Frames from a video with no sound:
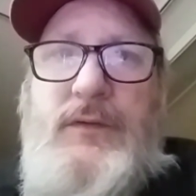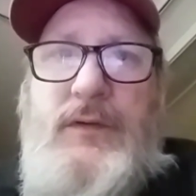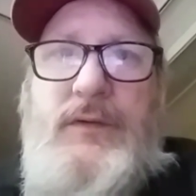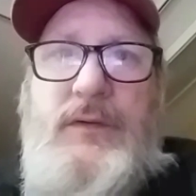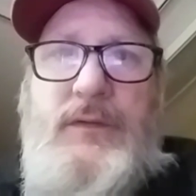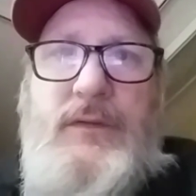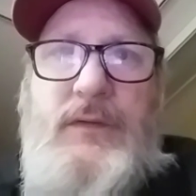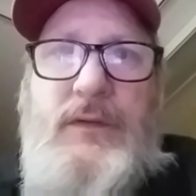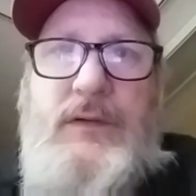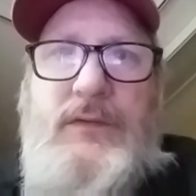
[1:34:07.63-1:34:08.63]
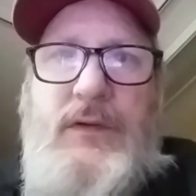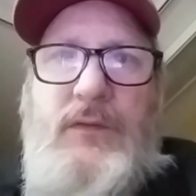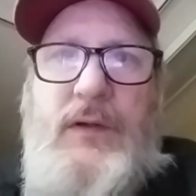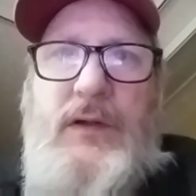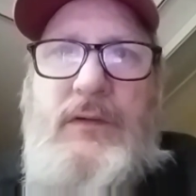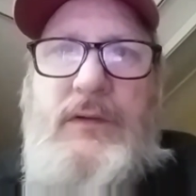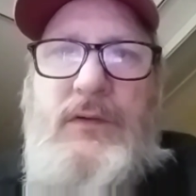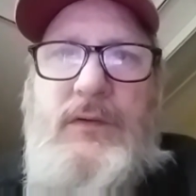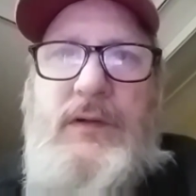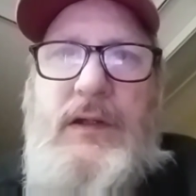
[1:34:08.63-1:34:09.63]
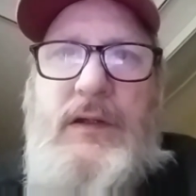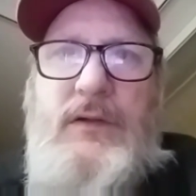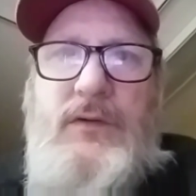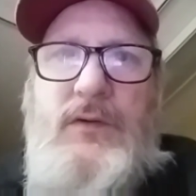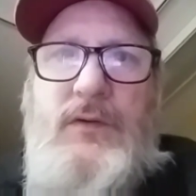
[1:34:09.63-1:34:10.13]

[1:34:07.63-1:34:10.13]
So, let's see, wait, you can do.